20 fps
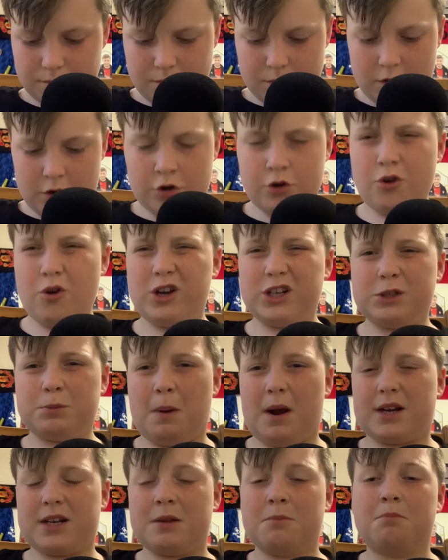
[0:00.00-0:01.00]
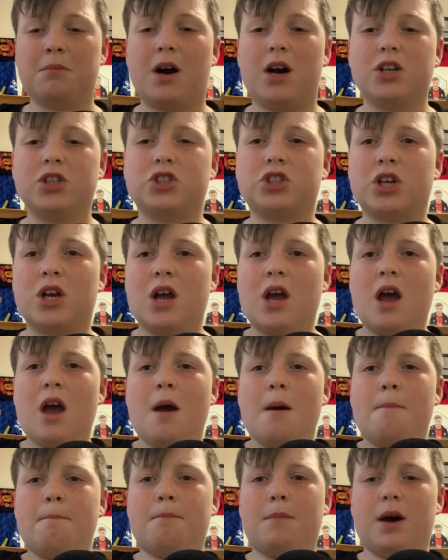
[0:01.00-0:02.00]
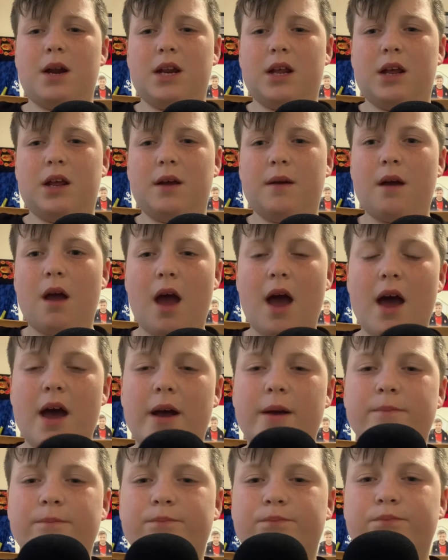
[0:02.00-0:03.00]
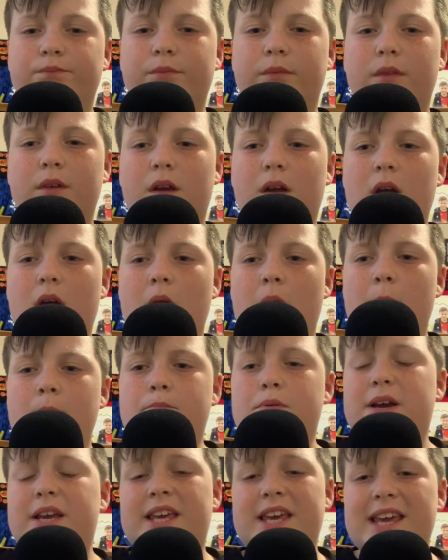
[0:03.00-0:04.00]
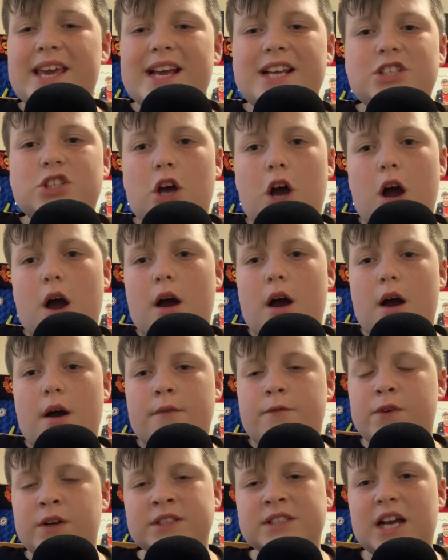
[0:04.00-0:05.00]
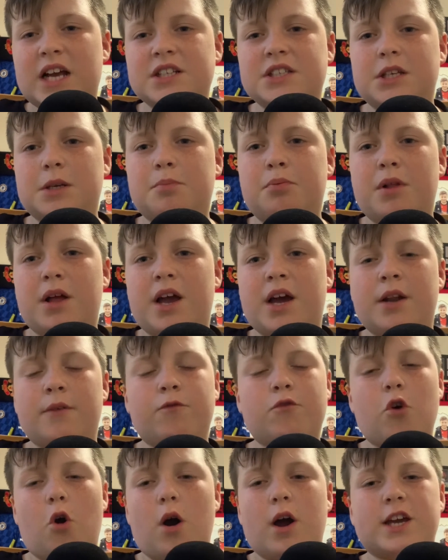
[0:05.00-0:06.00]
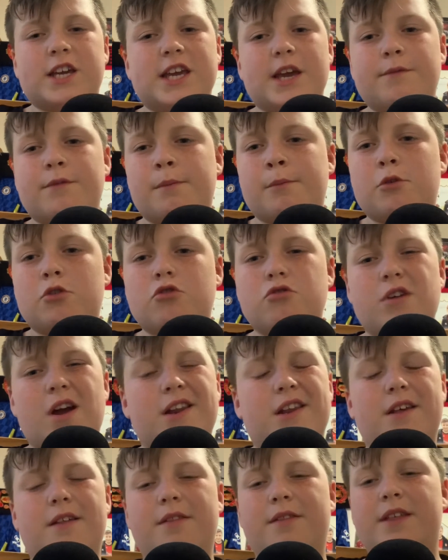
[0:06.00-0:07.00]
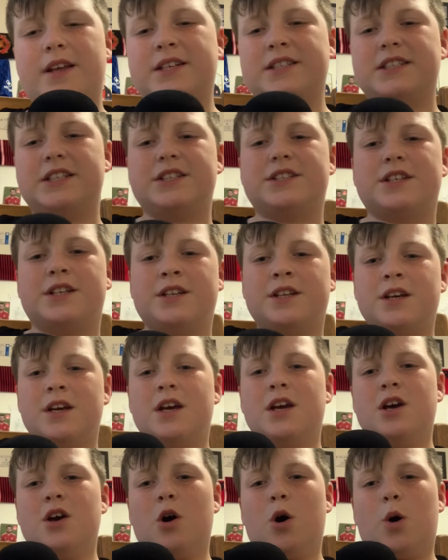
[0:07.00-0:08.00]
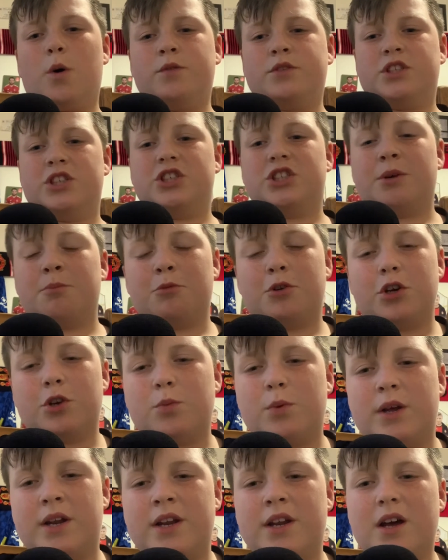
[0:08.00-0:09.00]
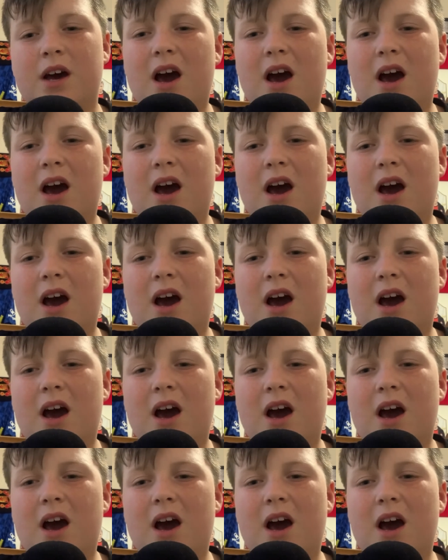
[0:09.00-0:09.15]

Not expecting much money, but he is a fantastic player, and I've got to give him credit this season. Obviously, Jim Goodwin